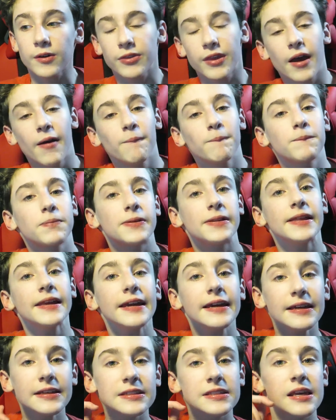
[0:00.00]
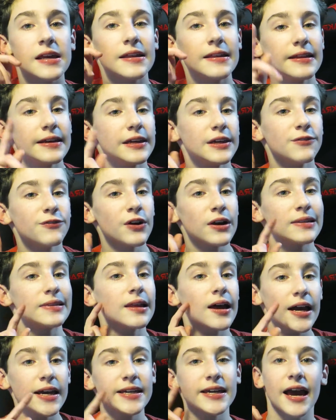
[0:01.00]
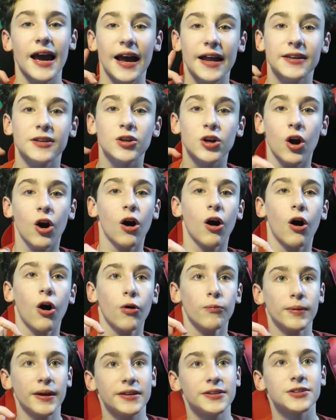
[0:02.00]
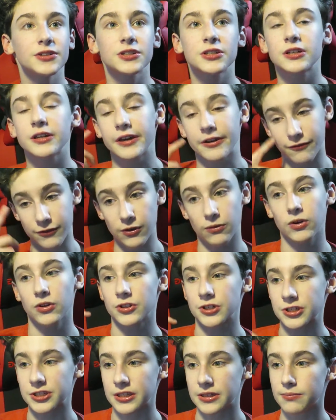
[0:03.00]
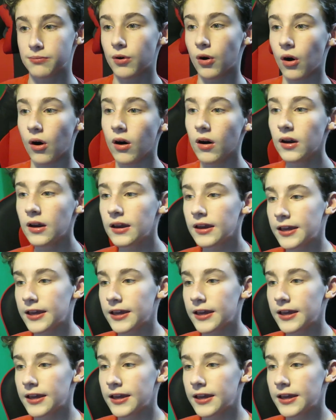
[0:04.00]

then please leave a like and comment if you want to see more.